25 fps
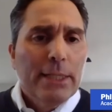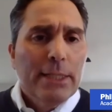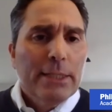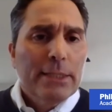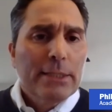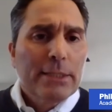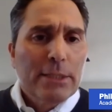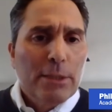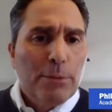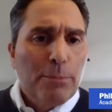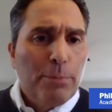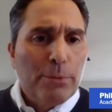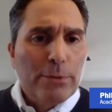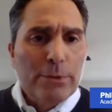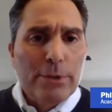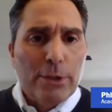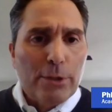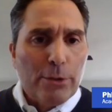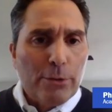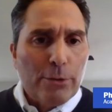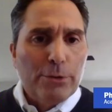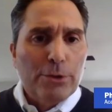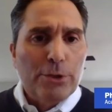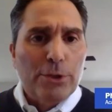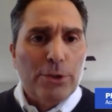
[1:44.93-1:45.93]
simple
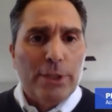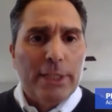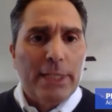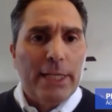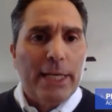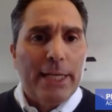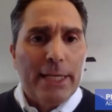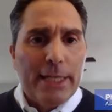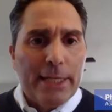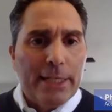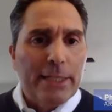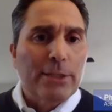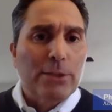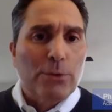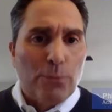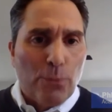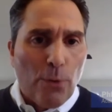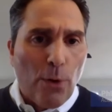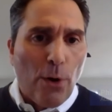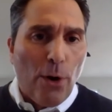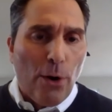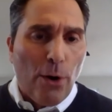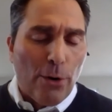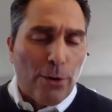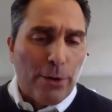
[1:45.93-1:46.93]
solution, and it is
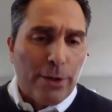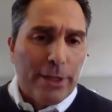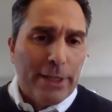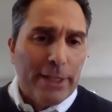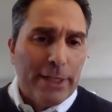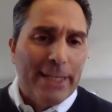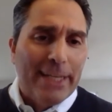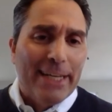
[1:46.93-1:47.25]
wrong.